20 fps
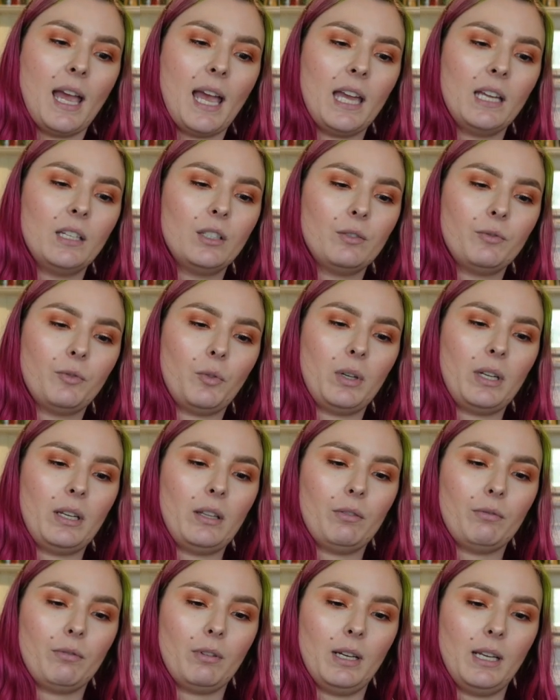Aged
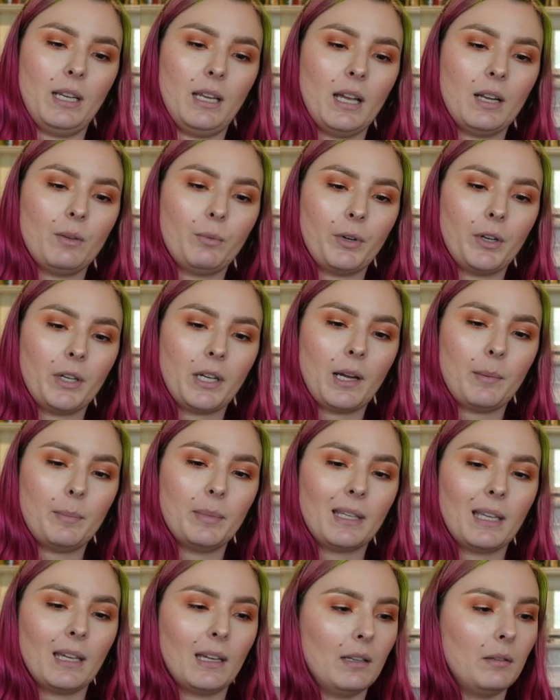43, and woke up
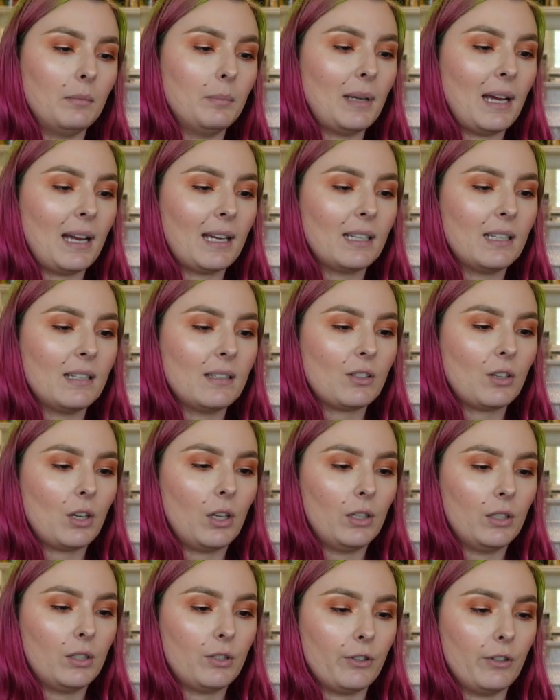again back in his
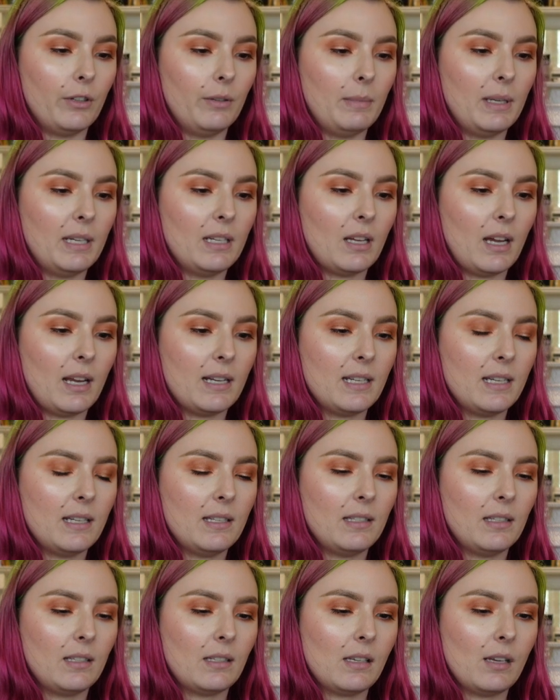college room in
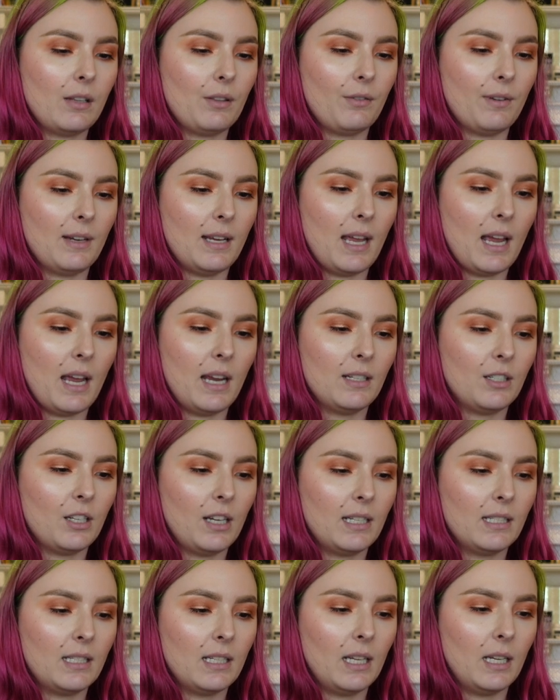1963, age
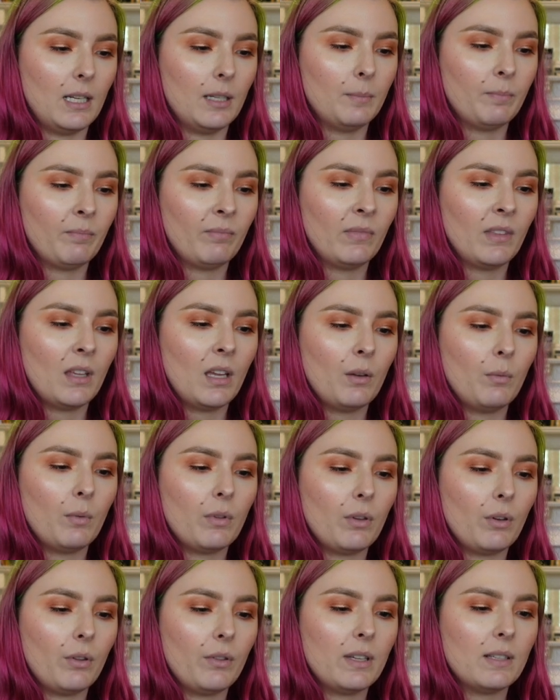18.
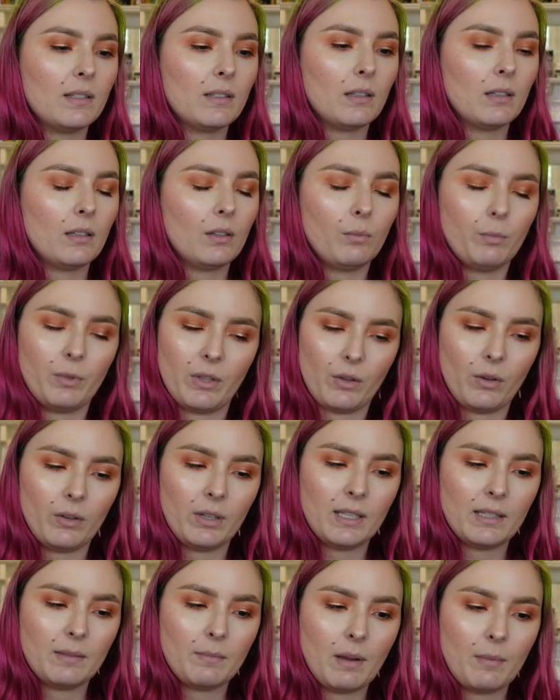With all his with all
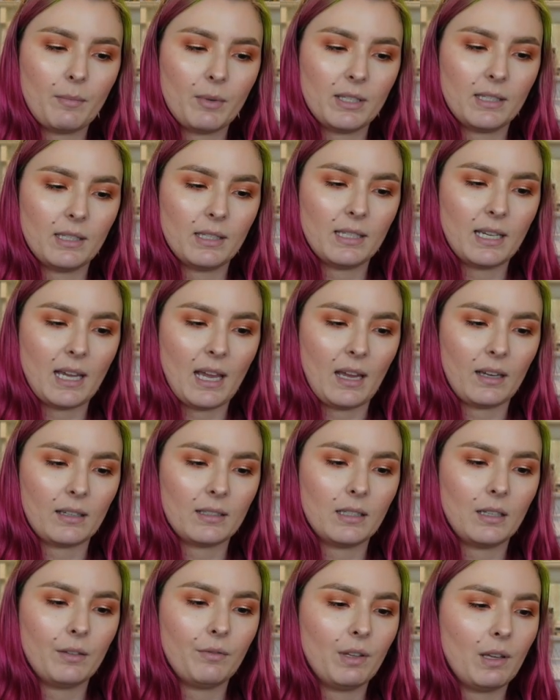his memories intact,
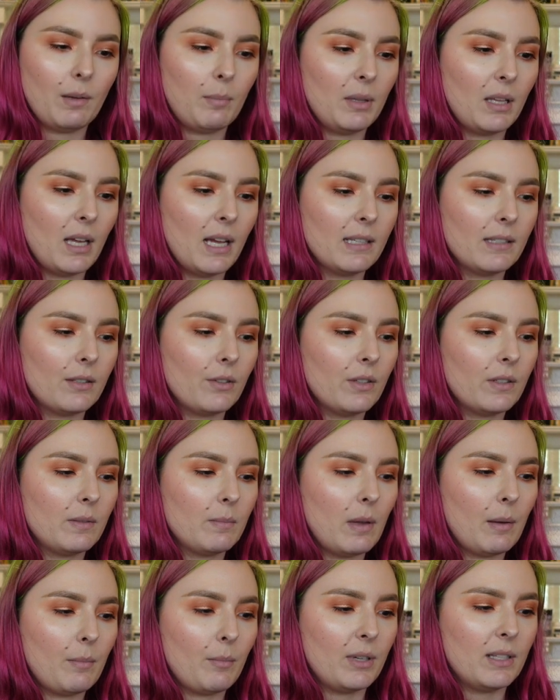if he applies those
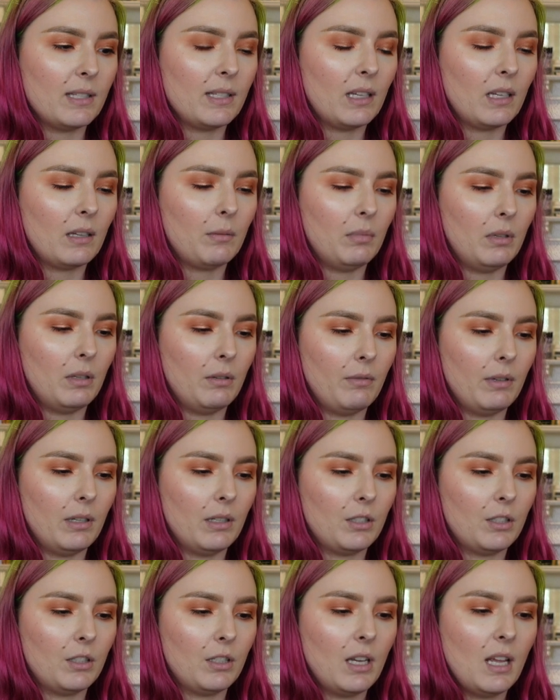memories, he can be
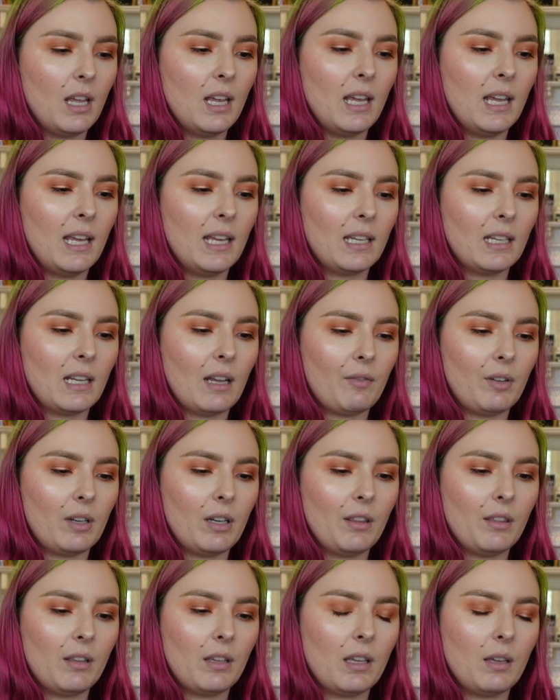rich. He can have
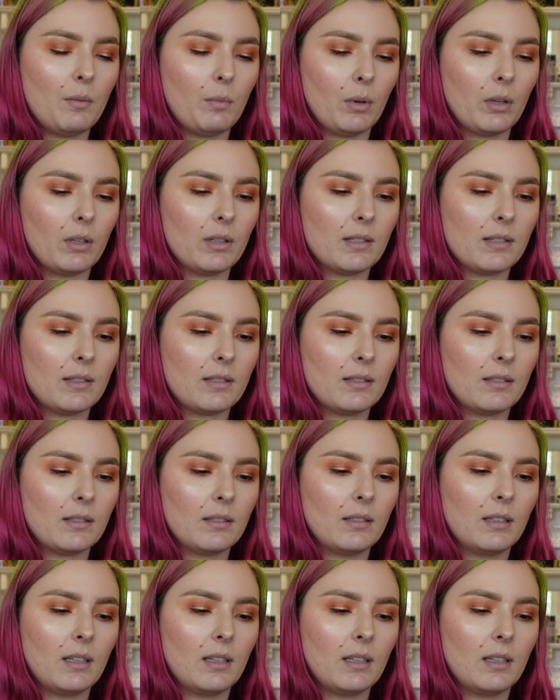anything he wants